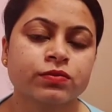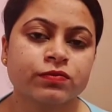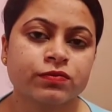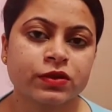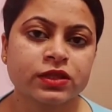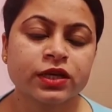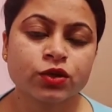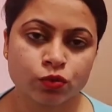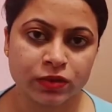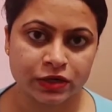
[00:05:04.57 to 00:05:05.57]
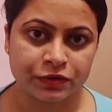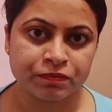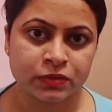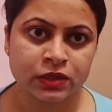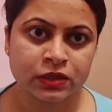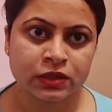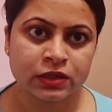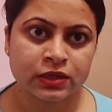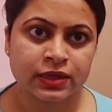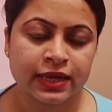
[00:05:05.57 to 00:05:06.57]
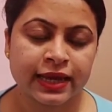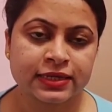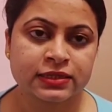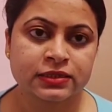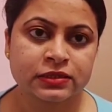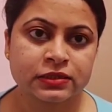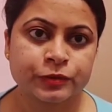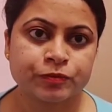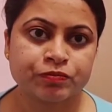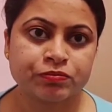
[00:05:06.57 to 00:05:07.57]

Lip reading: with the humor and the